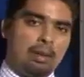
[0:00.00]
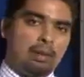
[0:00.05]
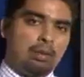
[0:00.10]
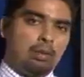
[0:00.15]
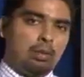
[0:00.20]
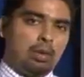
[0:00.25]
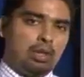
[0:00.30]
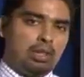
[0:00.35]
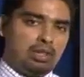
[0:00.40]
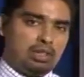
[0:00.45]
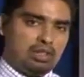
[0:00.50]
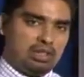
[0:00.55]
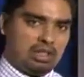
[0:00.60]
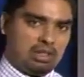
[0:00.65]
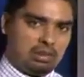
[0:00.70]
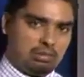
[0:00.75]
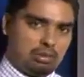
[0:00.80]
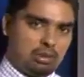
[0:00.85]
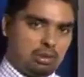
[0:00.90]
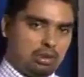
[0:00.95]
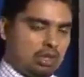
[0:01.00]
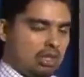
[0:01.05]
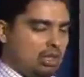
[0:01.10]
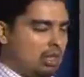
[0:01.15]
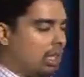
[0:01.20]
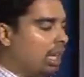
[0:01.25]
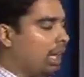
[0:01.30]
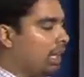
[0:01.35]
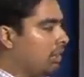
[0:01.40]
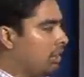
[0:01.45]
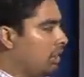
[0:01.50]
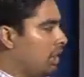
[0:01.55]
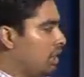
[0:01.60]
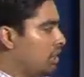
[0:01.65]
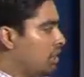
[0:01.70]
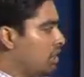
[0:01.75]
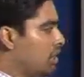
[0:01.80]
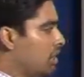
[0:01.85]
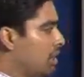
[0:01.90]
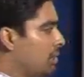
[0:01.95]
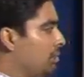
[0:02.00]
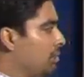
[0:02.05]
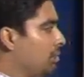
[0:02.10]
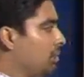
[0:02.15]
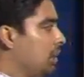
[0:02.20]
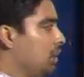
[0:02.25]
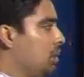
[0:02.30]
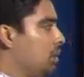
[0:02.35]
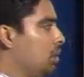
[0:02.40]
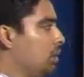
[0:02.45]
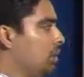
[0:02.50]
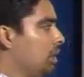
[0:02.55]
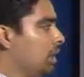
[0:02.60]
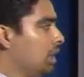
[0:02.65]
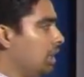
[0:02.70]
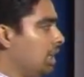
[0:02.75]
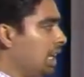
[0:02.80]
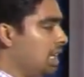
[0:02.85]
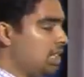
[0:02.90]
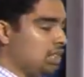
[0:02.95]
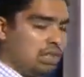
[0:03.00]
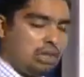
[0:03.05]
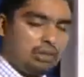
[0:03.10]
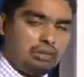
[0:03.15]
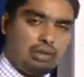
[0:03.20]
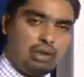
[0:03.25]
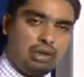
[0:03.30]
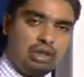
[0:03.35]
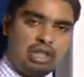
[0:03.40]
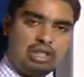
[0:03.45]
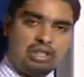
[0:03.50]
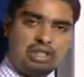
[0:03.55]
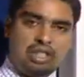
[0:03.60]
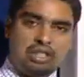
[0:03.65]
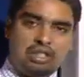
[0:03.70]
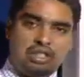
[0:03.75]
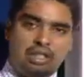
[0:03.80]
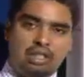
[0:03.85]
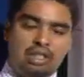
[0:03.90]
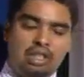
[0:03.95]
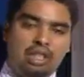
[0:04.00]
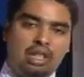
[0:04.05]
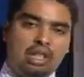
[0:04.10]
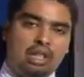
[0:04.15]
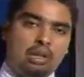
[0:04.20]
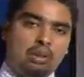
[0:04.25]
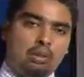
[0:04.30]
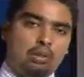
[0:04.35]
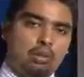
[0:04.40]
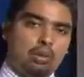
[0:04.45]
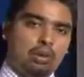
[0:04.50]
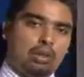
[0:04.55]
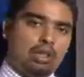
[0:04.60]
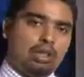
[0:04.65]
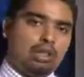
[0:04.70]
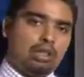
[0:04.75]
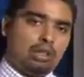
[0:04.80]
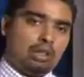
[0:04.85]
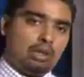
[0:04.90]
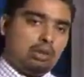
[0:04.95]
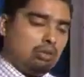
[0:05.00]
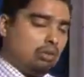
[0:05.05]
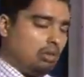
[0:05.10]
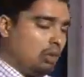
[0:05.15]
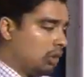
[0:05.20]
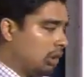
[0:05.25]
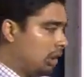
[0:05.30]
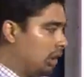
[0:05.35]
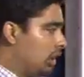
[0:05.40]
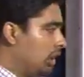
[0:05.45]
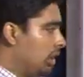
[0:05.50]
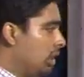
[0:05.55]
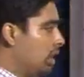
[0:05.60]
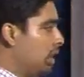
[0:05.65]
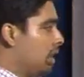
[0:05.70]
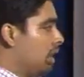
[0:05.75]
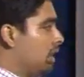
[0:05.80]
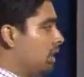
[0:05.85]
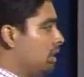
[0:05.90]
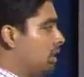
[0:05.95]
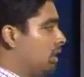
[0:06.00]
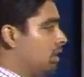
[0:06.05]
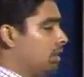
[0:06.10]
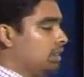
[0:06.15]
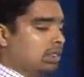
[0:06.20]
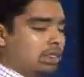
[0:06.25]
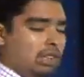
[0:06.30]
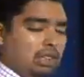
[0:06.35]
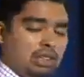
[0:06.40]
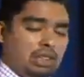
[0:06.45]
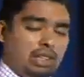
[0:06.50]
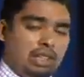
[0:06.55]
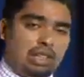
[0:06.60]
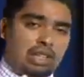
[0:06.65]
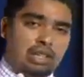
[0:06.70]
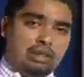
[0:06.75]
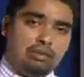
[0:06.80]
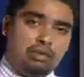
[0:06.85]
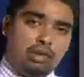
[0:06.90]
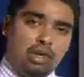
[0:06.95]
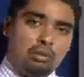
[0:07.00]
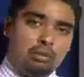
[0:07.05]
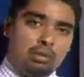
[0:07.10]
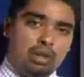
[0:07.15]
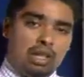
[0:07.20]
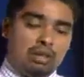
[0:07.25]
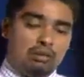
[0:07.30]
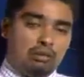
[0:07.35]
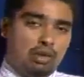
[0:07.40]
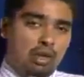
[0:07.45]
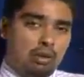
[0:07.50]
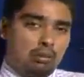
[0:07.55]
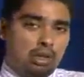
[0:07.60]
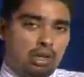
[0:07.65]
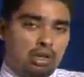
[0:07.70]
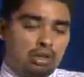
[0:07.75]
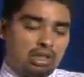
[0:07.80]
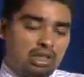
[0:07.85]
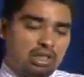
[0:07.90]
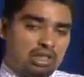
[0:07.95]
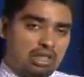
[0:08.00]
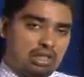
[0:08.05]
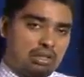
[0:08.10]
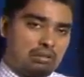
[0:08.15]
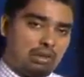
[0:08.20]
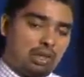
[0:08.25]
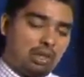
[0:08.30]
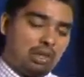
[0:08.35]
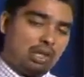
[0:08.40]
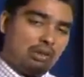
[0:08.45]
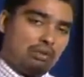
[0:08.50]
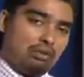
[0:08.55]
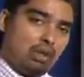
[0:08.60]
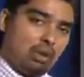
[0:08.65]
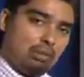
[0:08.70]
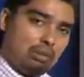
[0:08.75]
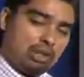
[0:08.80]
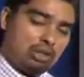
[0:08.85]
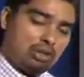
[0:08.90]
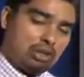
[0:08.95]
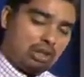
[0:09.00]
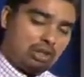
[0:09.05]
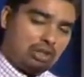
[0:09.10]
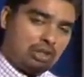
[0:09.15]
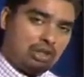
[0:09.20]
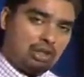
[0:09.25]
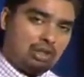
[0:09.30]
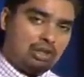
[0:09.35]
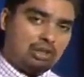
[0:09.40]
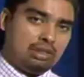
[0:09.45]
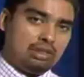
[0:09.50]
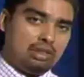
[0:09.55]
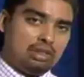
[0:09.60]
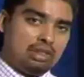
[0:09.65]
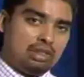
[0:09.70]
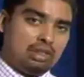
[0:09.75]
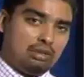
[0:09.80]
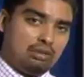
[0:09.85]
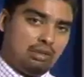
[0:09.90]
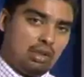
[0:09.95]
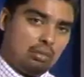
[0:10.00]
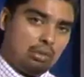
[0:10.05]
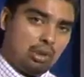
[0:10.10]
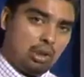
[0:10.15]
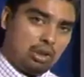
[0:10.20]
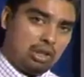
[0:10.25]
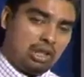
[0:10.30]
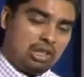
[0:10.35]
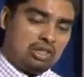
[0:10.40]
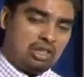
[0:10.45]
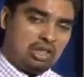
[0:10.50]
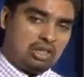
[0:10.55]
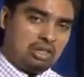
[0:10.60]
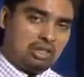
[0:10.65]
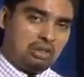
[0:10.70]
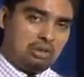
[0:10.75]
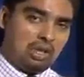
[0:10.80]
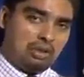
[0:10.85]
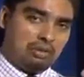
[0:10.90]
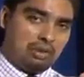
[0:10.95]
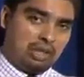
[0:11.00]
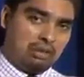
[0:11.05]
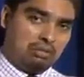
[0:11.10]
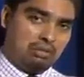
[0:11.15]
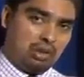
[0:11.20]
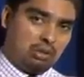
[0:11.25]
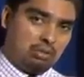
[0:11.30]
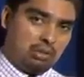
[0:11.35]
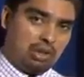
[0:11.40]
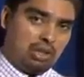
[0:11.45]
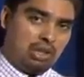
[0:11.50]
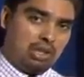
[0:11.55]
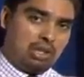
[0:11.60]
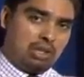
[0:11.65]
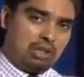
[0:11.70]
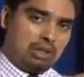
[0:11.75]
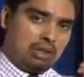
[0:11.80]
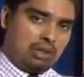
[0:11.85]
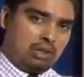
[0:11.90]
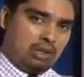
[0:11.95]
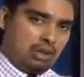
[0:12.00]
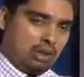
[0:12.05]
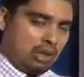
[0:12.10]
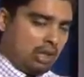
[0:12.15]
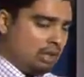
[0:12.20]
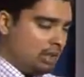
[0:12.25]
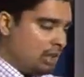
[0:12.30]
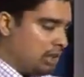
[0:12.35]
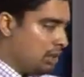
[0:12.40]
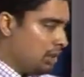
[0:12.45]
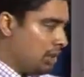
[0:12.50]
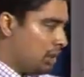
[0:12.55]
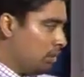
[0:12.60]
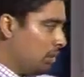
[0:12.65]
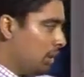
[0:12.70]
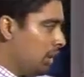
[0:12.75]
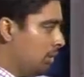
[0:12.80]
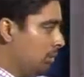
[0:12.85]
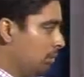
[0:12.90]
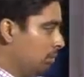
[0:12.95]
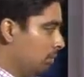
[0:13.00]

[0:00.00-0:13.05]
what it is as a process and a relationship. Then you looked at the nature of organization. What you've looked at the informal and formal organization, where you have formal structure. It's a formal organization. You have an informal organization as well.